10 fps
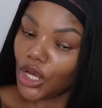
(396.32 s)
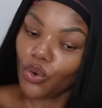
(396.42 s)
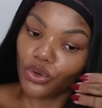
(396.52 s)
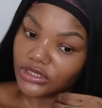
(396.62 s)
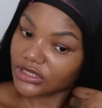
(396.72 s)

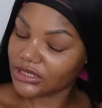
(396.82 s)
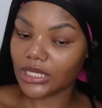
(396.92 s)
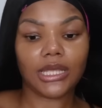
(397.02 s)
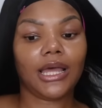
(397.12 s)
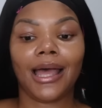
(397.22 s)

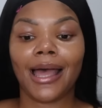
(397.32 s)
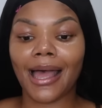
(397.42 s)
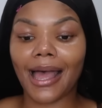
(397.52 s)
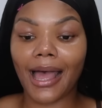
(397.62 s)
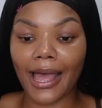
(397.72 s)
gorgeous.
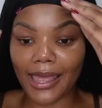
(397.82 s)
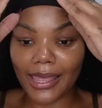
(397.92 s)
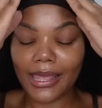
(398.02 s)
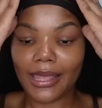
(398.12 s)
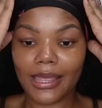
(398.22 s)

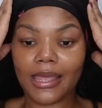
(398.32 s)
I